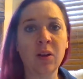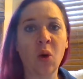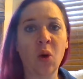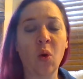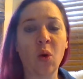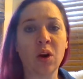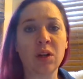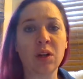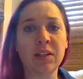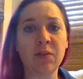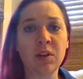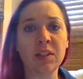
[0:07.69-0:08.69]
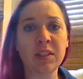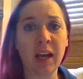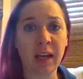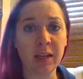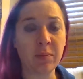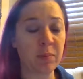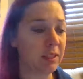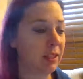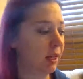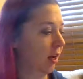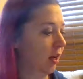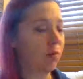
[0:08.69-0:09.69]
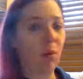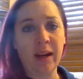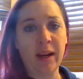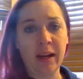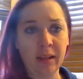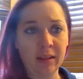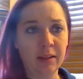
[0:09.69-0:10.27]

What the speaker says: or different types of writing.